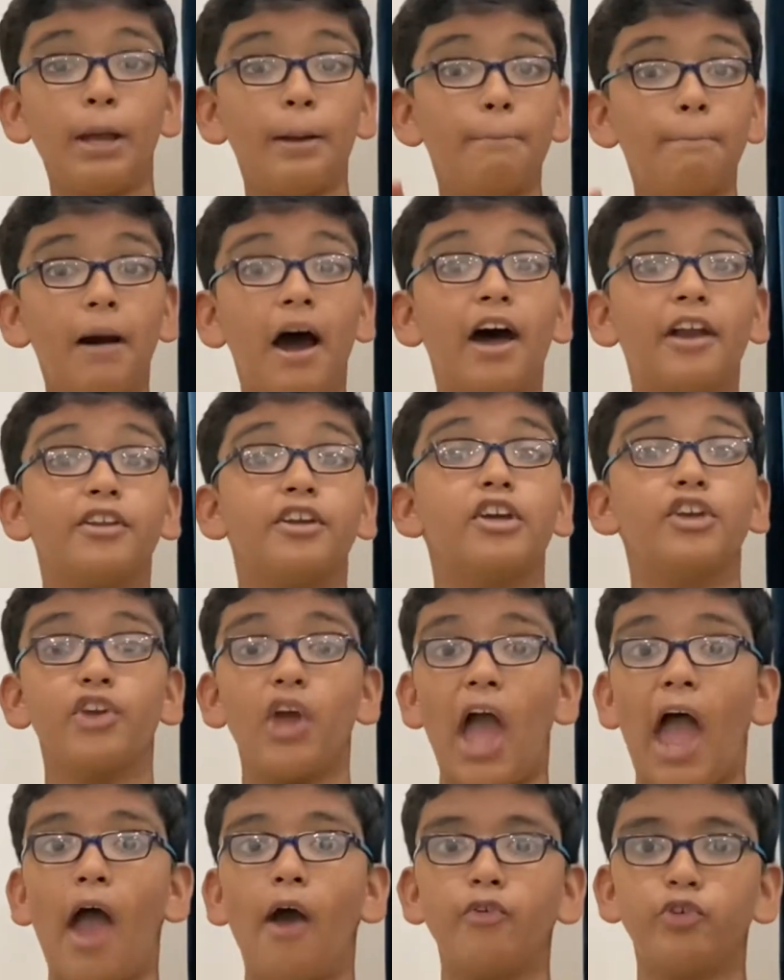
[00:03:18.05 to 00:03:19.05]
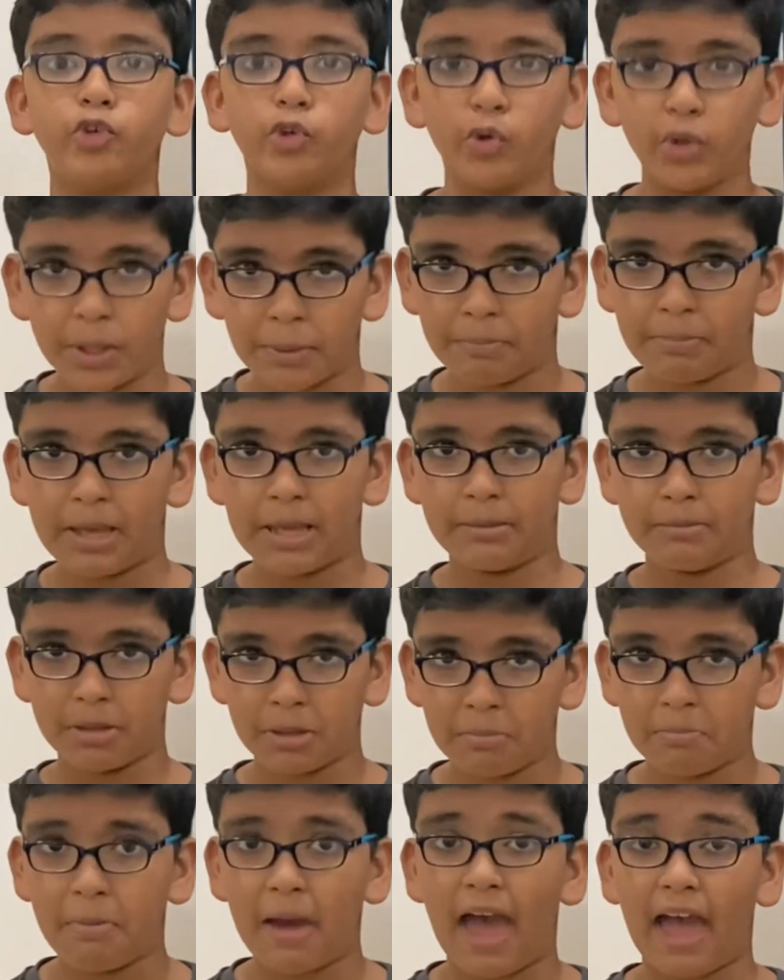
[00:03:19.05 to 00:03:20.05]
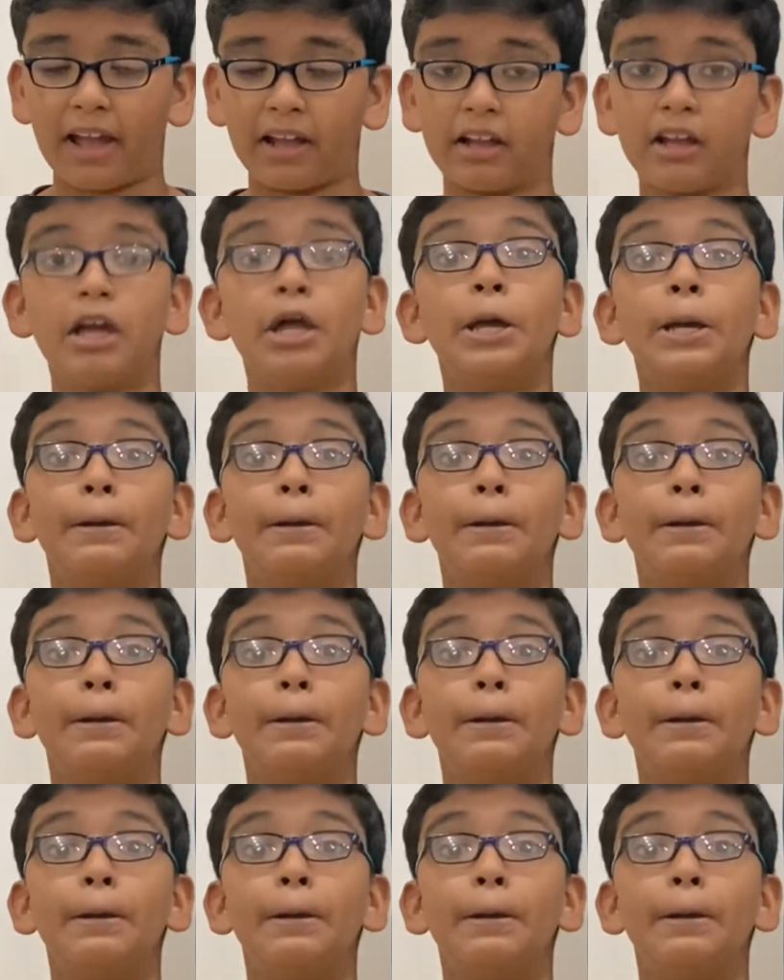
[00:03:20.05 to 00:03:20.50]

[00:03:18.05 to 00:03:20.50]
but you have to repay me back